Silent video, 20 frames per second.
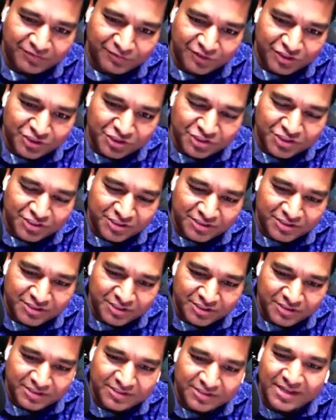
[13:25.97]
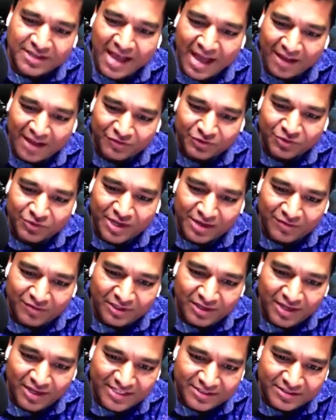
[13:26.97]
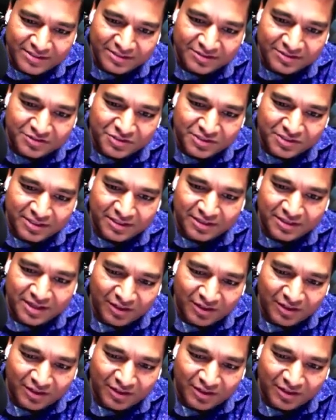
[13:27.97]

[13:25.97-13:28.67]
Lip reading: physicians doesn't have to have a license in